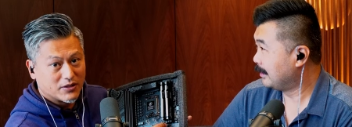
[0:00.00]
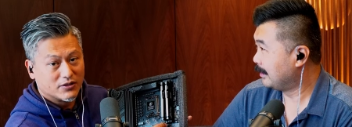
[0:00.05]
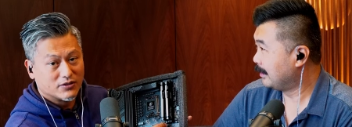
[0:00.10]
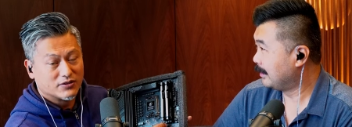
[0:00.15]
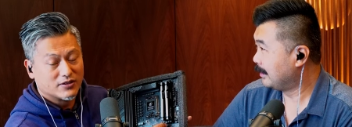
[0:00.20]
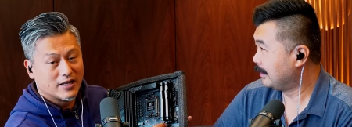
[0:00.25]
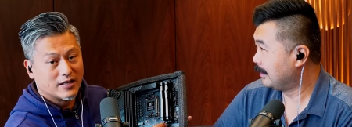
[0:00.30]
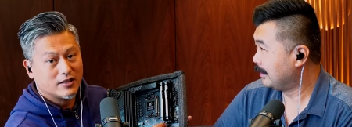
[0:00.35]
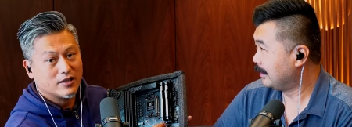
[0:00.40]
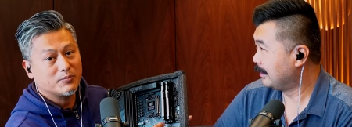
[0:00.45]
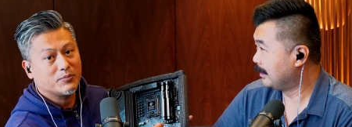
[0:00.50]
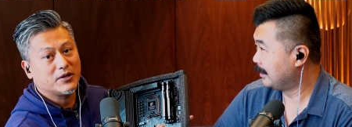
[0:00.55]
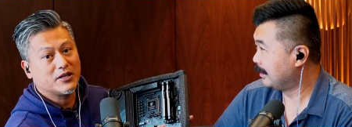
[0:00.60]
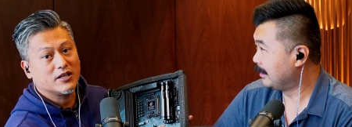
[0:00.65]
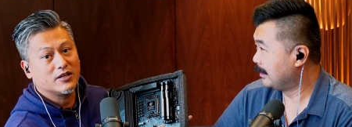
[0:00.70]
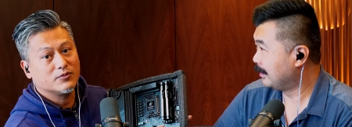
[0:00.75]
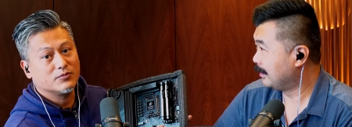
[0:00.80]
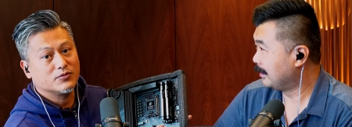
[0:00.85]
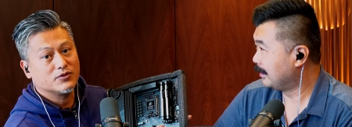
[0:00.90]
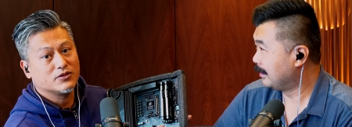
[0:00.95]
Speaker 1: because then that
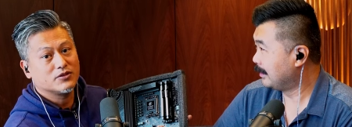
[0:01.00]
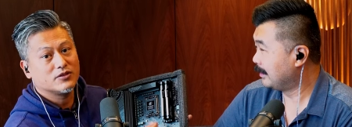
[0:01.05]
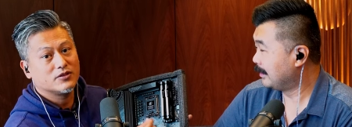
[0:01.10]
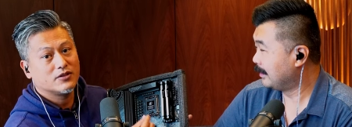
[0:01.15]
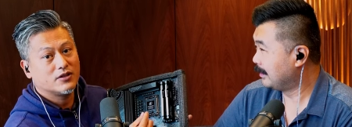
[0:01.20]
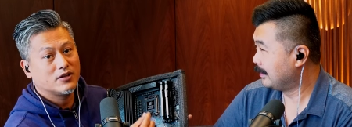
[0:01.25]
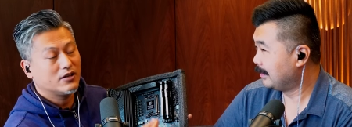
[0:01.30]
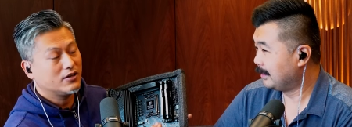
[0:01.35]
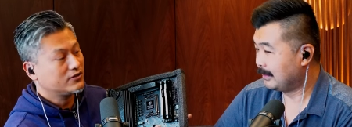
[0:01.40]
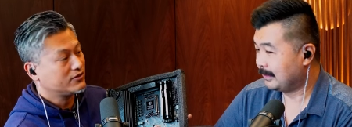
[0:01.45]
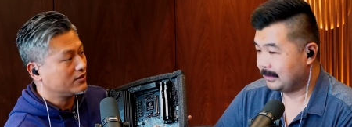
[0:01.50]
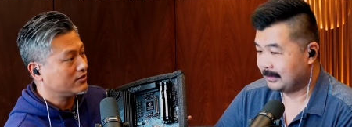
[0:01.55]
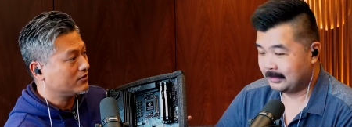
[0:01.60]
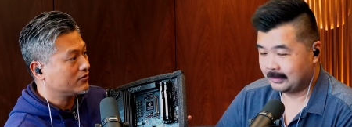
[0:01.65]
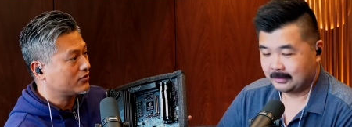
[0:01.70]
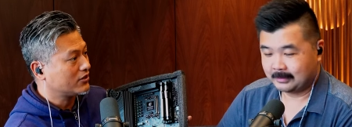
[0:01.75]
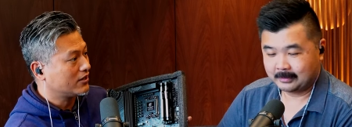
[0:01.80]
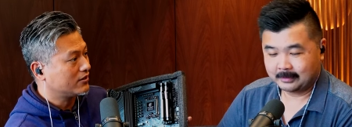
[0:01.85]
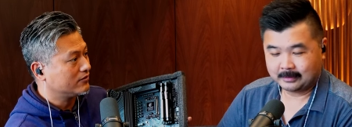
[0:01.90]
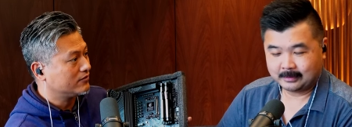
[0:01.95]
becomes a
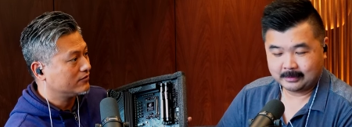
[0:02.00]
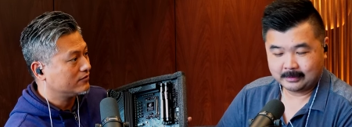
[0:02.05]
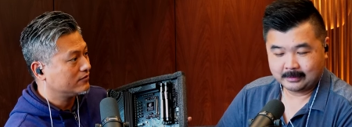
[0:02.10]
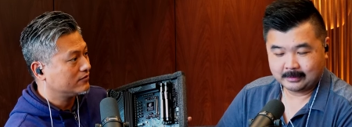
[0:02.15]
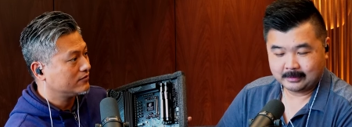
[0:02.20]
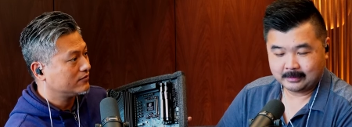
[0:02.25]
single channel